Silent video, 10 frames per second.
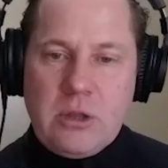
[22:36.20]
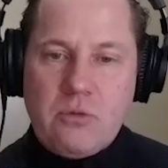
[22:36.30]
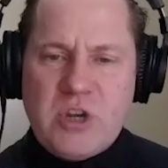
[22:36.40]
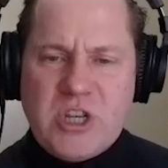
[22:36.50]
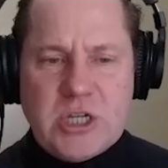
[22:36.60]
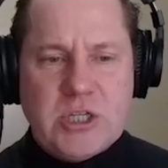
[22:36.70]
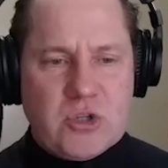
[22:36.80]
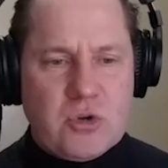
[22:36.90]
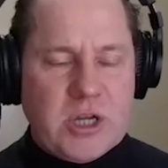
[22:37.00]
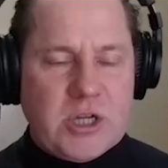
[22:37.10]
rigid
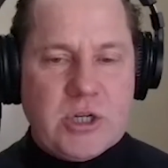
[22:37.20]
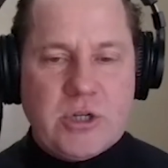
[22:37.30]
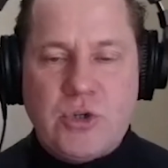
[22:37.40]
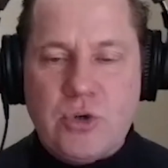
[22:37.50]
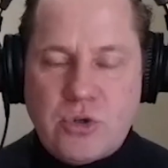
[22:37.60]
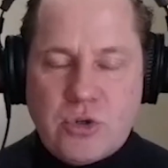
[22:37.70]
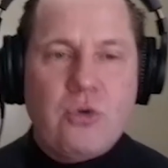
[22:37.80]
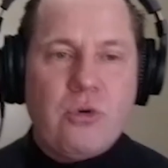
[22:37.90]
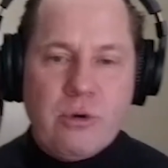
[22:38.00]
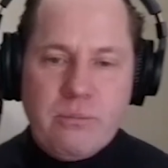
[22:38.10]
structure to
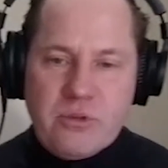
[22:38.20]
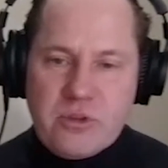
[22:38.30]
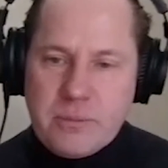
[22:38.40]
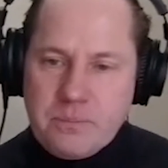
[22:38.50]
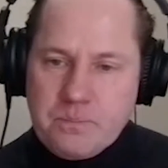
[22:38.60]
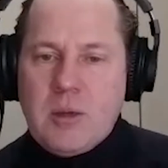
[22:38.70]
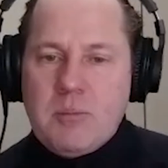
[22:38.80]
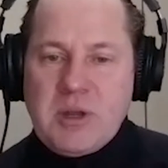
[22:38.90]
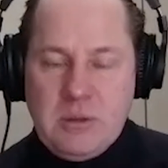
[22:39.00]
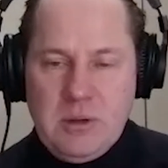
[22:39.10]
groups.
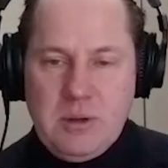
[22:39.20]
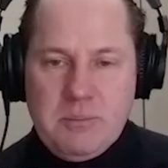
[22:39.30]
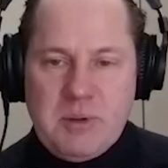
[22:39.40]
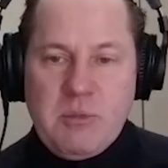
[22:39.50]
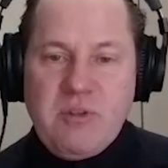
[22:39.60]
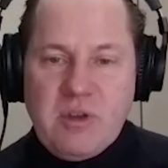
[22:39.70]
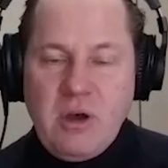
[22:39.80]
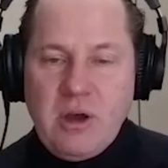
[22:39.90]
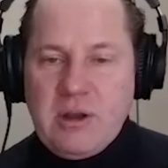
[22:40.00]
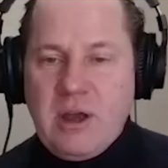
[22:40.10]
But moving
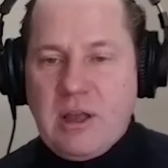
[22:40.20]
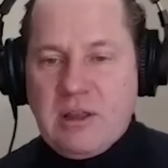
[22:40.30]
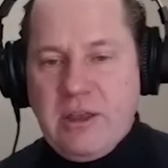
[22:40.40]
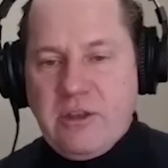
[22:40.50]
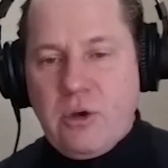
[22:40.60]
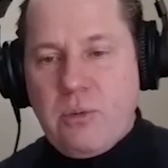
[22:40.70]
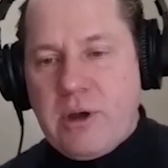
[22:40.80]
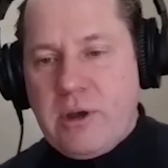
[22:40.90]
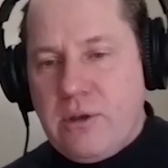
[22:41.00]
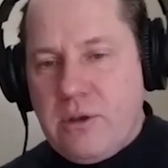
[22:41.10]
on, I'd like to
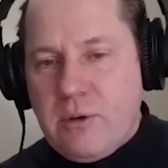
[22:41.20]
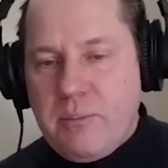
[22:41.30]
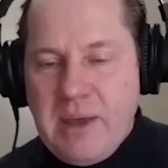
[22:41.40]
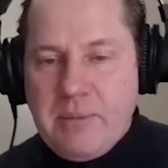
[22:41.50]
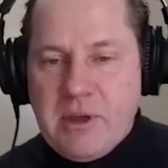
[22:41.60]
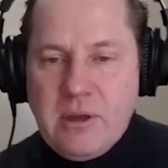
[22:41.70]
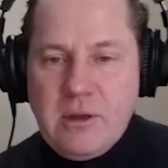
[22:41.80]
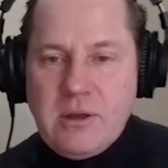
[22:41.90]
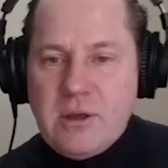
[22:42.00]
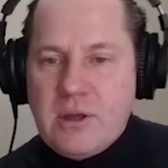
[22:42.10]
quote your paper.
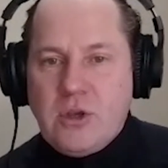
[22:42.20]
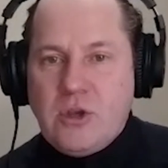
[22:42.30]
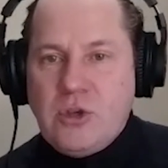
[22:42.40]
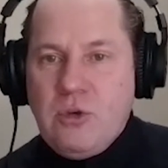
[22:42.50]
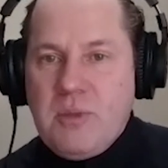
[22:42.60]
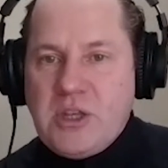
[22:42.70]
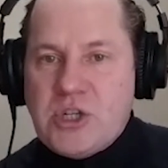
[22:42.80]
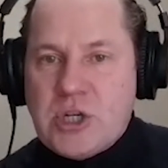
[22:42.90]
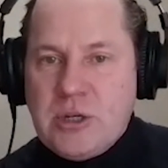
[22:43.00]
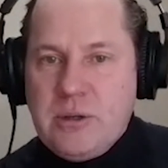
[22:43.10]
You
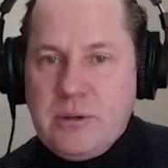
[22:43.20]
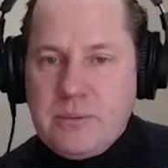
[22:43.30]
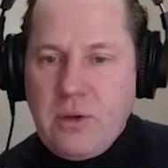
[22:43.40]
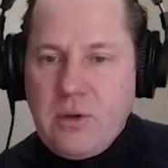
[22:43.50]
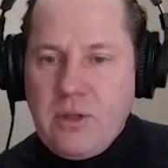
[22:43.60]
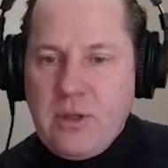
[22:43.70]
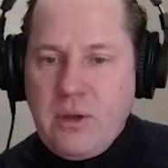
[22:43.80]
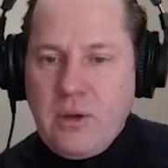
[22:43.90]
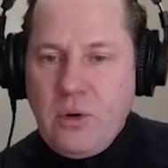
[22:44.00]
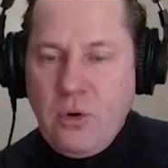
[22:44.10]
mention
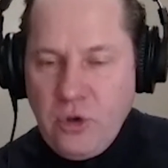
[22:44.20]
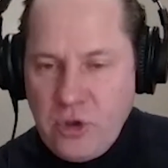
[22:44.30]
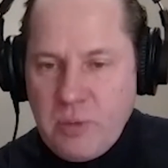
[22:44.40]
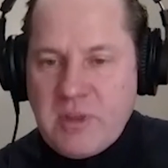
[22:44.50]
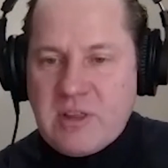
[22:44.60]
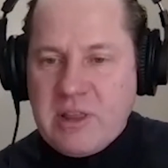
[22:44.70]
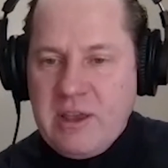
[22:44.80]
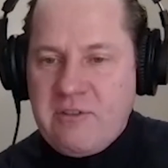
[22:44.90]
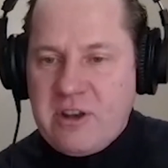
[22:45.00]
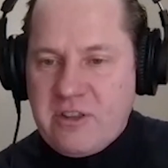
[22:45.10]
all humans
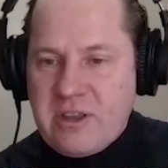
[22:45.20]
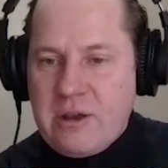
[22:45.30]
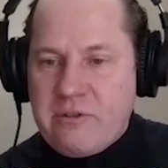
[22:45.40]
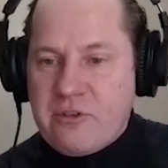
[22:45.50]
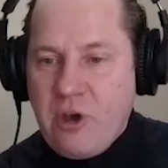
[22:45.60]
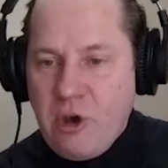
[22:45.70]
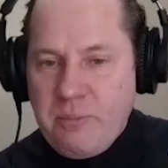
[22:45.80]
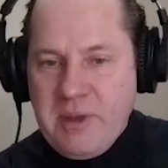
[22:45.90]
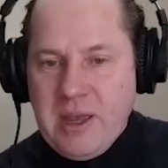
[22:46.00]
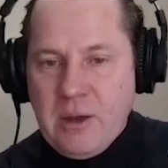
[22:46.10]
live in a state of
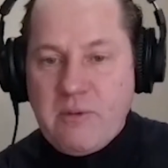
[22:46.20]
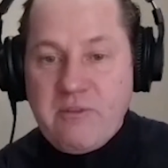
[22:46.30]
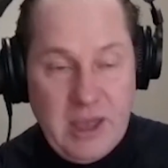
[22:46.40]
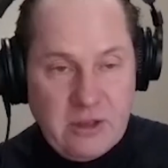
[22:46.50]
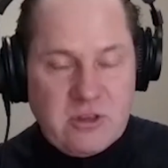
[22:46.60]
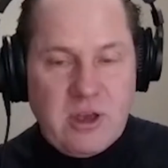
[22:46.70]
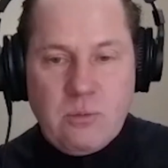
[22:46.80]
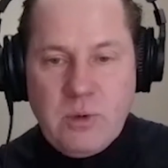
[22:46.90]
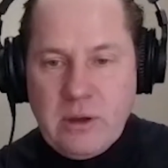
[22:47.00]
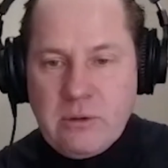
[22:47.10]
coping with the
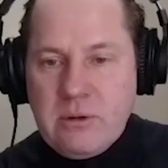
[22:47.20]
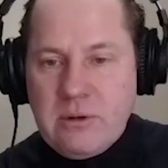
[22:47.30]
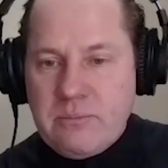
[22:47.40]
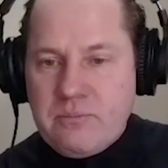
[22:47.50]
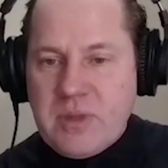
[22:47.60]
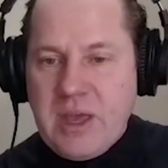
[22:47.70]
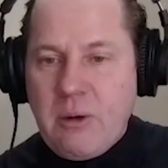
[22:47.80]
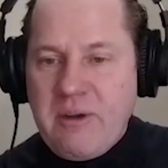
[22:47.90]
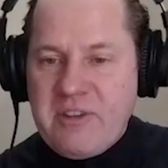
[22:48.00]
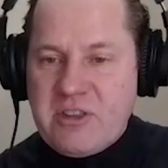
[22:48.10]
outside world.
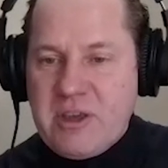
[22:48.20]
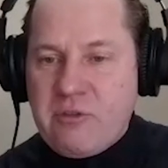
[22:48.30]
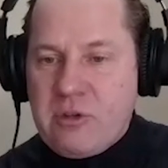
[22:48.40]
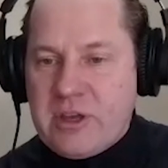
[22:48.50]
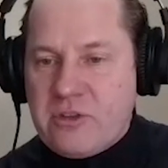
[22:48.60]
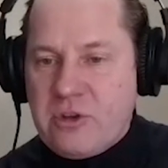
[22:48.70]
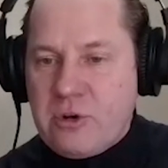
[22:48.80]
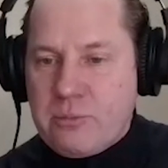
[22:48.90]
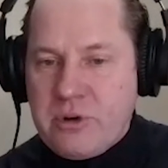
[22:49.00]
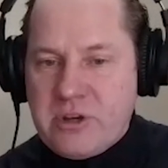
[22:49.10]
However, several
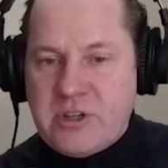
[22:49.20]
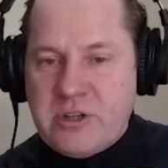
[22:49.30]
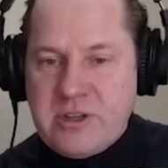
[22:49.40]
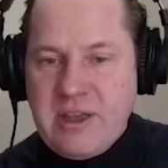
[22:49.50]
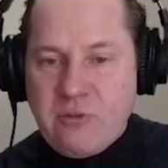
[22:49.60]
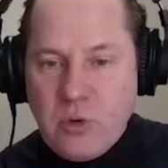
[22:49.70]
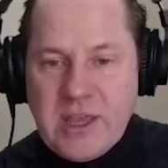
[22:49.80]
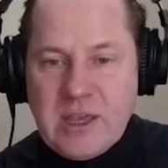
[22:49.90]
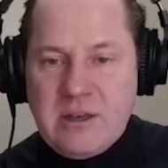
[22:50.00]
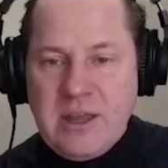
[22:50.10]
external pressures have
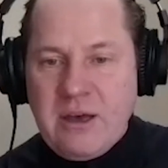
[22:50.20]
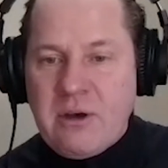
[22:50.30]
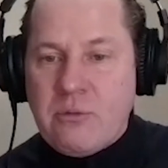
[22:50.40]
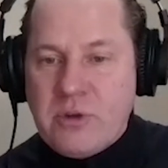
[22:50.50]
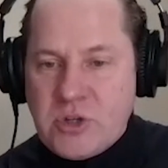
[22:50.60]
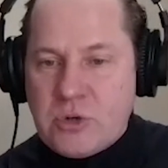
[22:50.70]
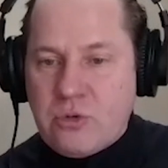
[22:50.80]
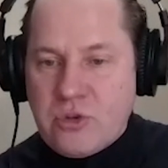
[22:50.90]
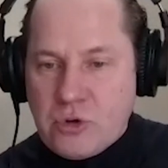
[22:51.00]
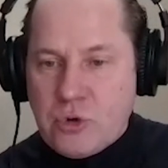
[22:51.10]
weakened our original
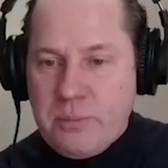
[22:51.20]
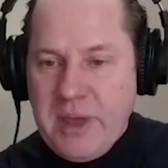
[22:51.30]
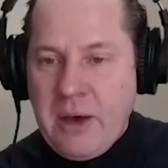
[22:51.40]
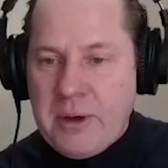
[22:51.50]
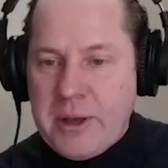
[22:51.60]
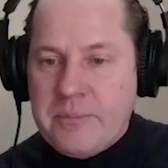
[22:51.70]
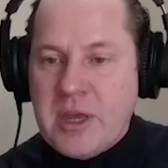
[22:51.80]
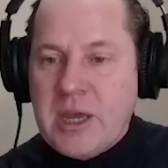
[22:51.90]
social power